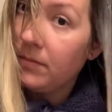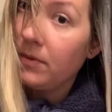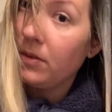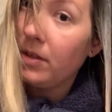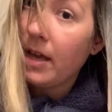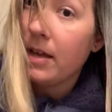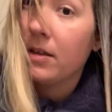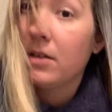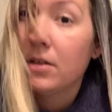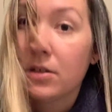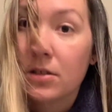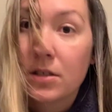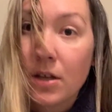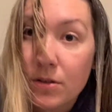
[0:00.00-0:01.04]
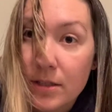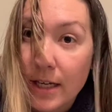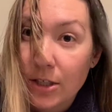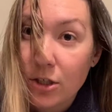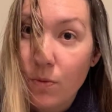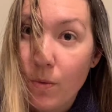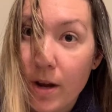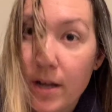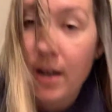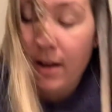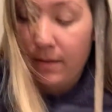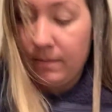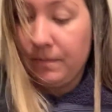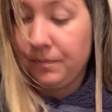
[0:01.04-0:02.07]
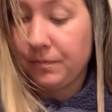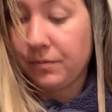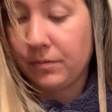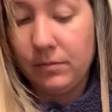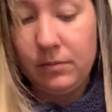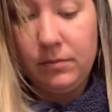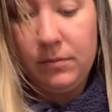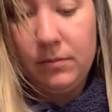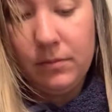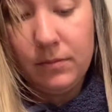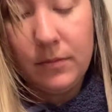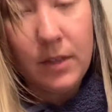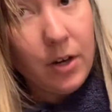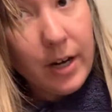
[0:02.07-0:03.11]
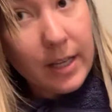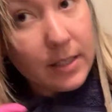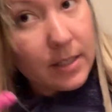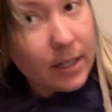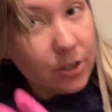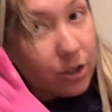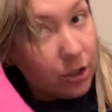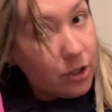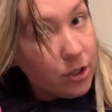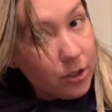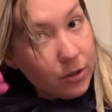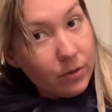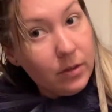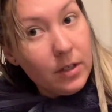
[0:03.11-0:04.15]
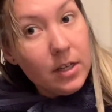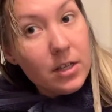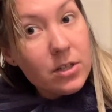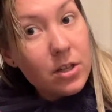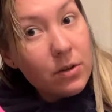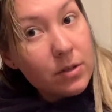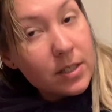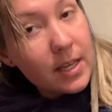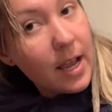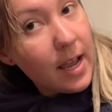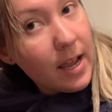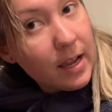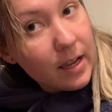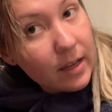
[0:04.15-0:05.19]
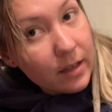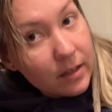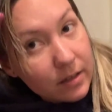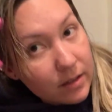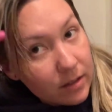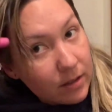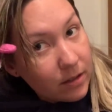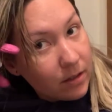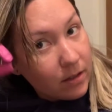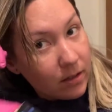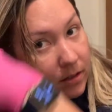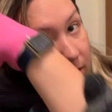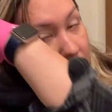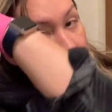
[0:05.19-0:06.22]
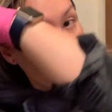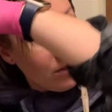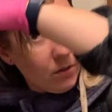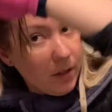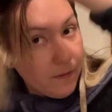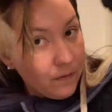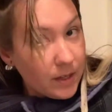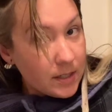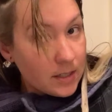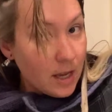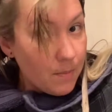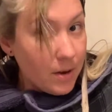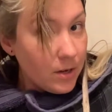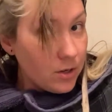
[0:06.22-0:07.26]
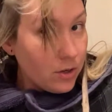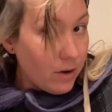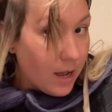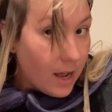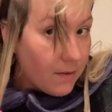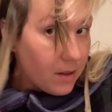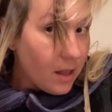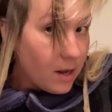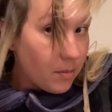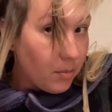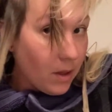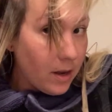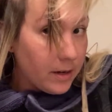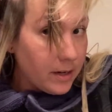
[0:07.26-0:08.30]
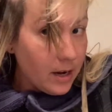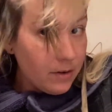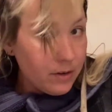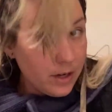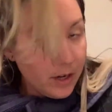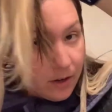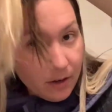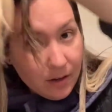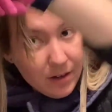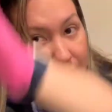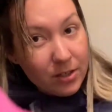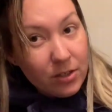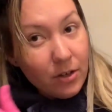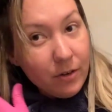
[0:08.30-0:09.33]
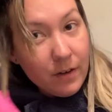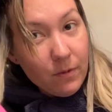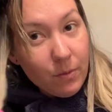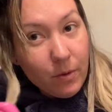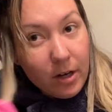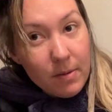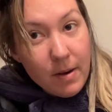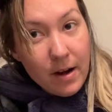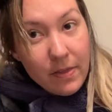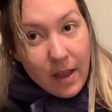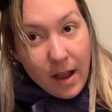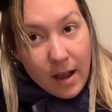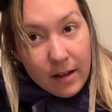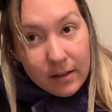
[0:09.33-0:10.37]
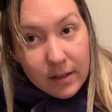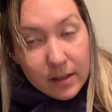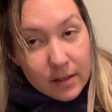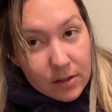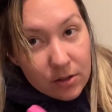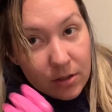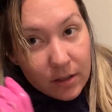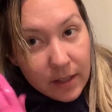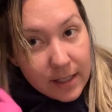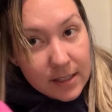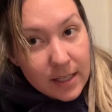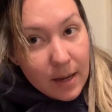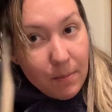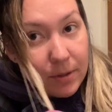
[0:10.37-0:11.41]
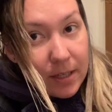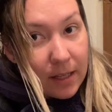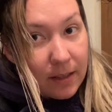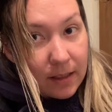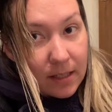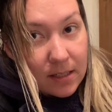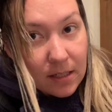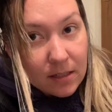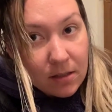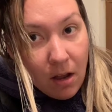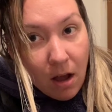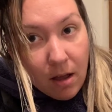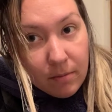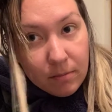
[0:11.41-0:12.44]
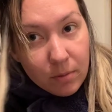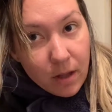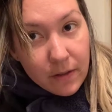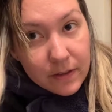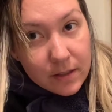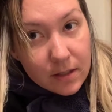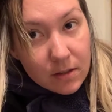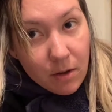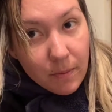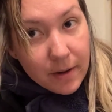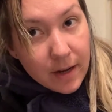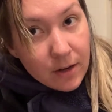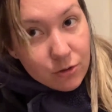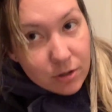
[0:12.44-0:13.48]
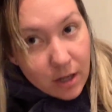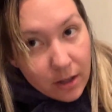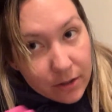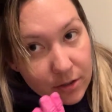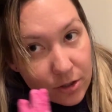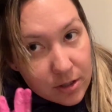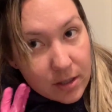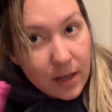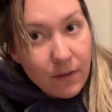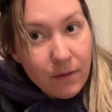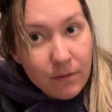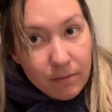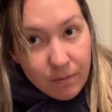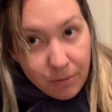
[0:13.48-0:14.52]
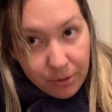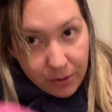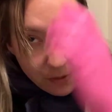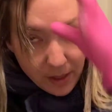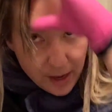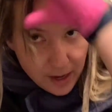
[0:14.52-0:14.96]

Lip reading: Okay, so section 1 done. All right, section 2. So say you lift this up and you don't have a lot of blonde down here, don't even worry about that. Like say, pretend like this is not blonde, this is all my natural color, just like throw that